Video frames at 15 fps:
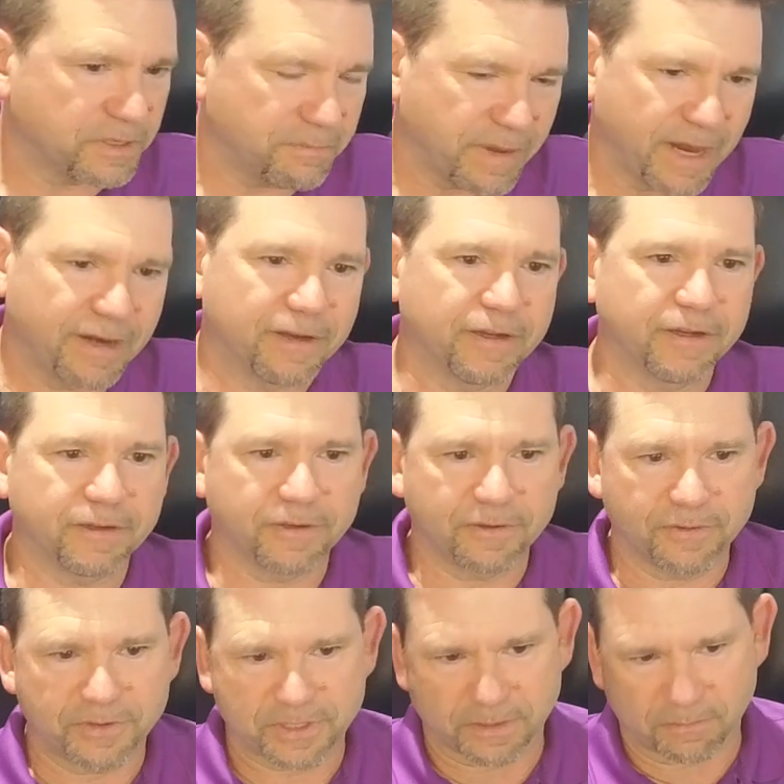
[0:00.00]

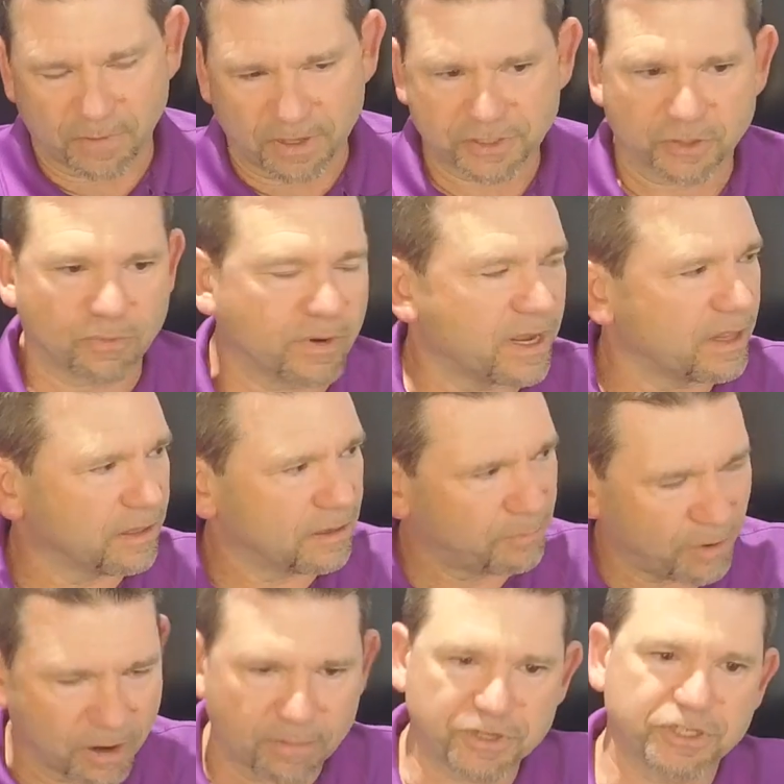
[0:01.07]
tomatoes, mozzarella,
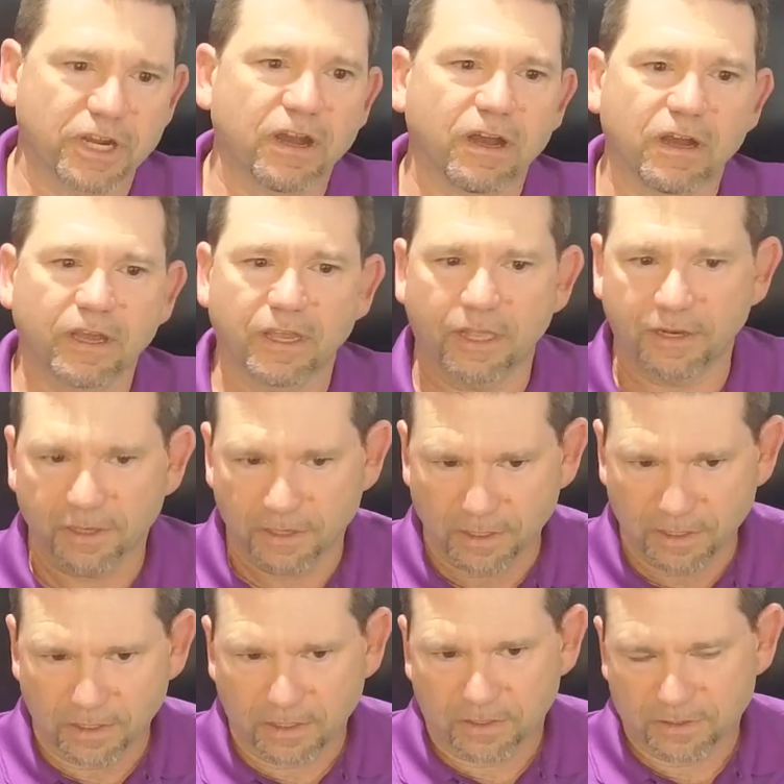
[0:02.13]
Parmesan.
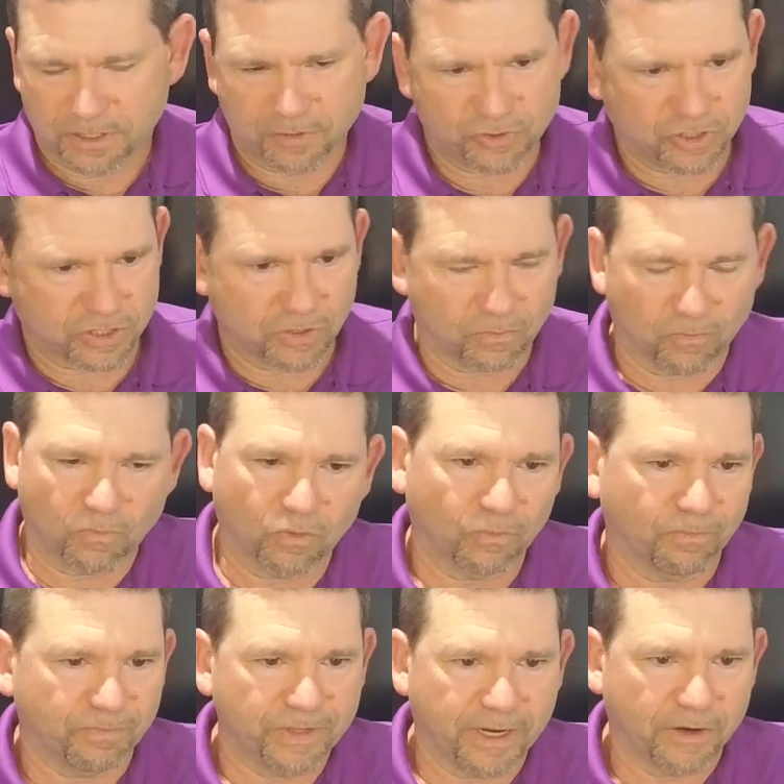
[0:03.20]
So just
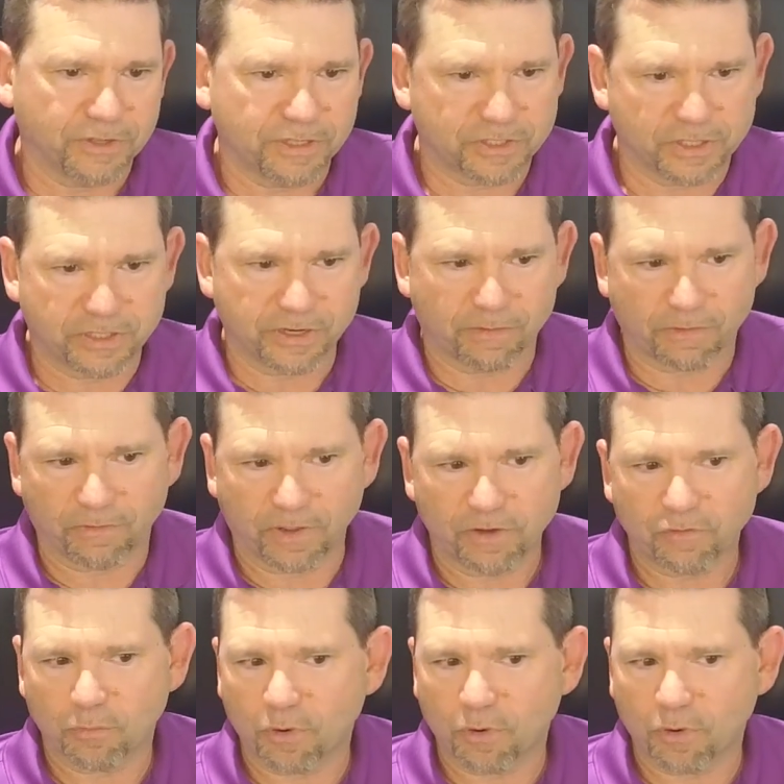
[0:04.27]
a different flavor